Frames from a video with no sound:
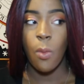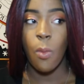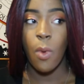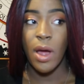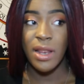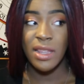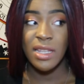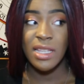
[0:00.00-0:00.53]

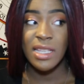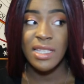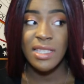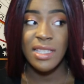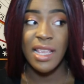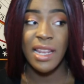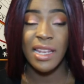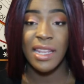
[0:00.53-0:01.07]
won
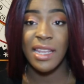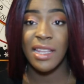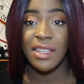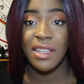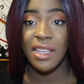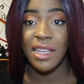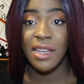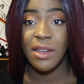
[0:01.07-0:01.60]
this, and they
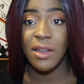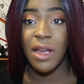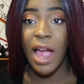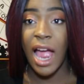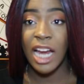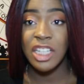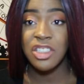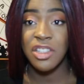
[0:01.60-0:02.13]
like
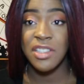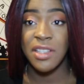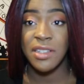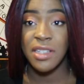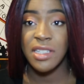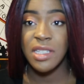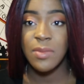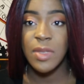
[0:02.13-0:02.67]
actually
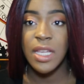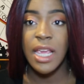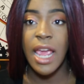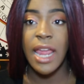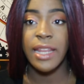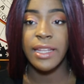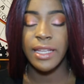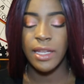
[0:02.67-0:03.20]
sent it to me,
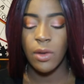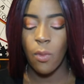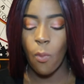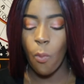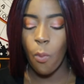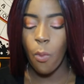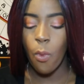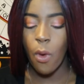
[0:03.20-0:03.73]
and like
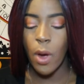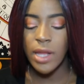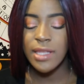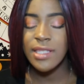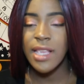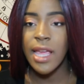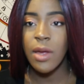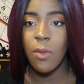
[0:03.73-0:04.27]

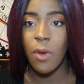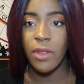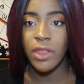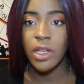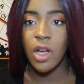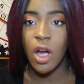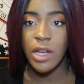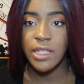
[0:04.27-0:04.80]
once I won
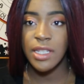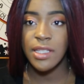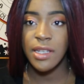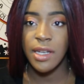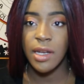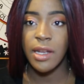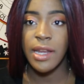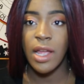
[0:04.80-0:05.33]
the contest
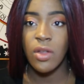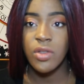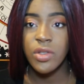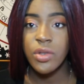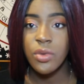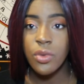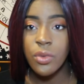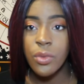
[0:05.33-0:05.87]
and they announced
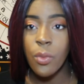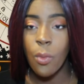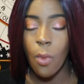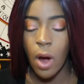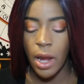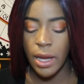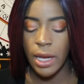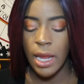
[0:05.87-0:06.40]
who
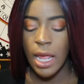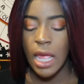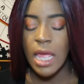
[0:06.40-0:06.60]
won,